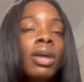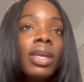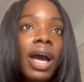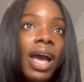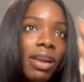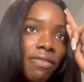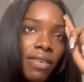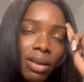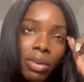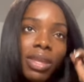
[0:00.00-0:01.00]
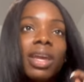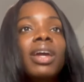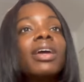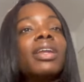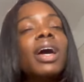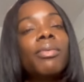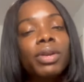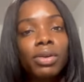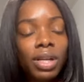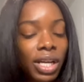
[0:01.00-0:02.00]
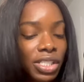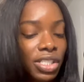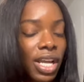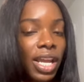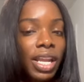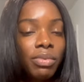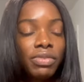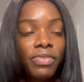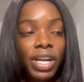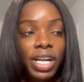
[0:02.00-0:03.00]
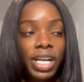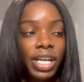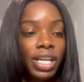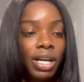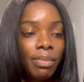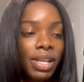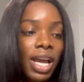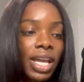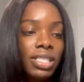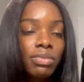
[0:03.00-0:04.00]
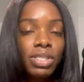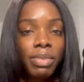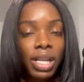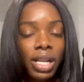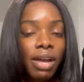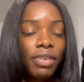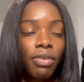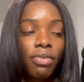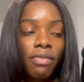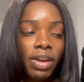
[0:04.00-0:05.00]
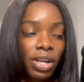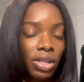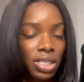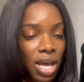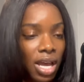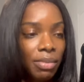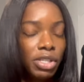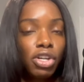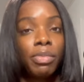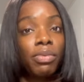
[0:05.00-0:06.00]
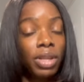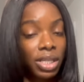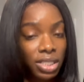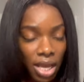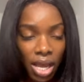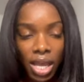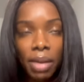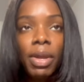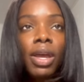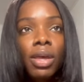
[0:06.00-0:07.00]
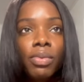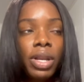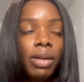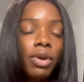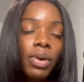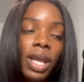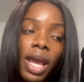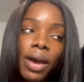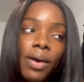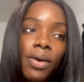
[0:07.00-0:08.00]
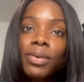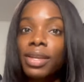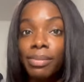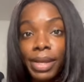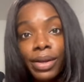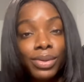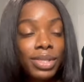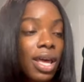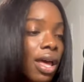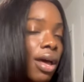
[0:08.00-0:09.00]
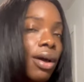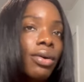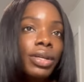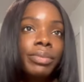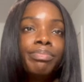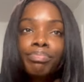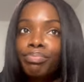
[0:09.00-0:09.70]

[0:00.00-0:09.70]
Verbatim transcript: yeah, I had a fun weekend. I went on a lunch date. It was very um, nice. It was somebody that I've known for a very long time. He showed me a really good time. We ended up going out. We ended up getting a hotel and,